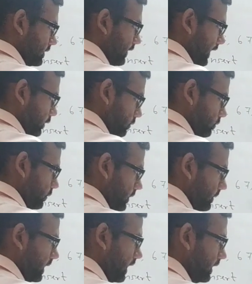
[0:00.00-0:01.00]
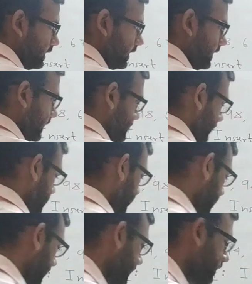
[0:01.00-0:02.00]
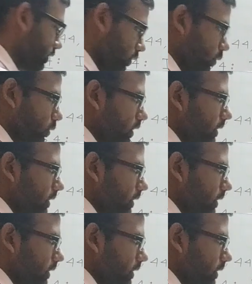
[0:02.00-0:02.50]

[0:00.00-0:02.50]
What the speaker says: value, my current node,